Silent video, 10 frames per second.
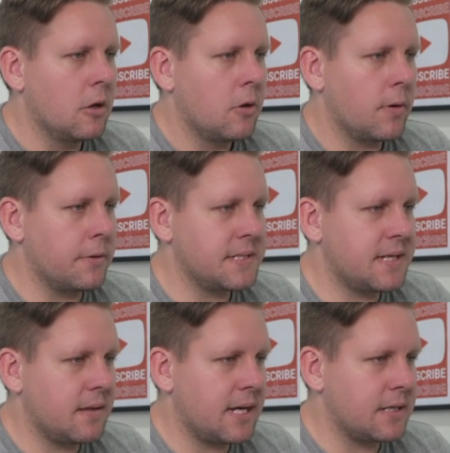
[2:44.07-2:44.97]
We want to
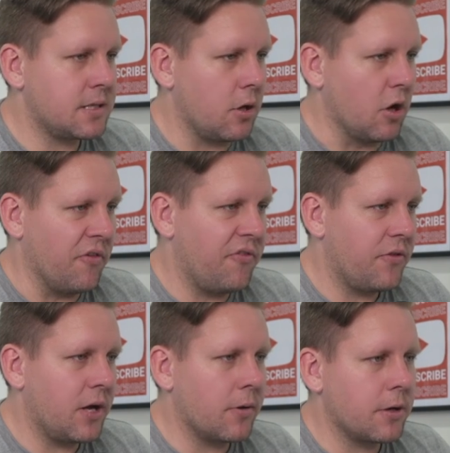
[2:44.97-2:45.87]
set that to off.
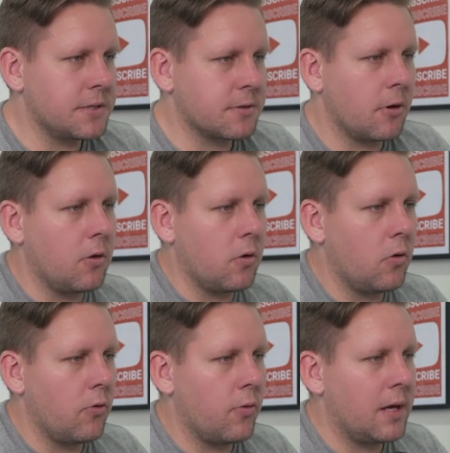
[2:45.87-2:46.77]
Now we're going to scroll
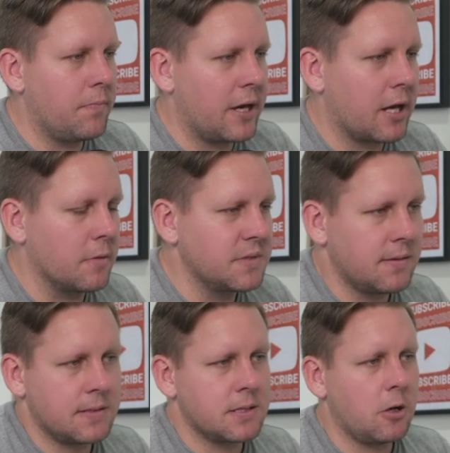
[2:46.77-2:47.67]
all the way back up to
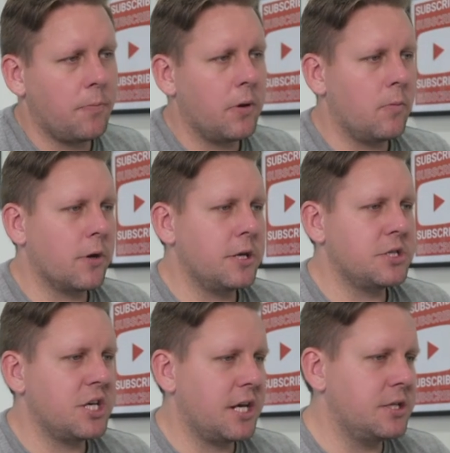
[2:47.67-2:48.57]
the top. We're going to
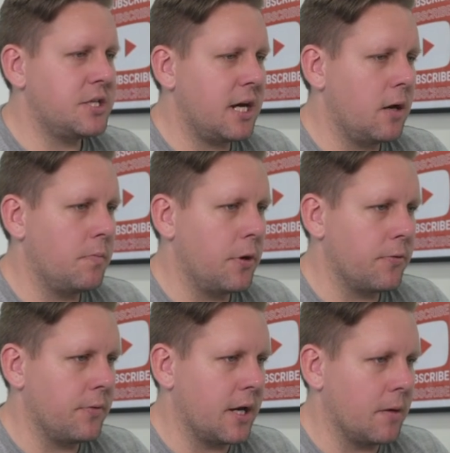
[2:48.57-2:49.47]
change our
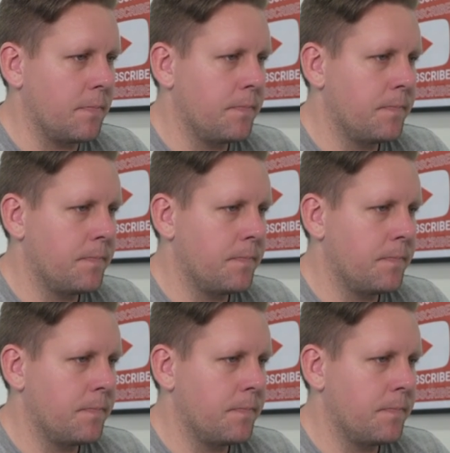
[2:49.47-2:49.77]
model name.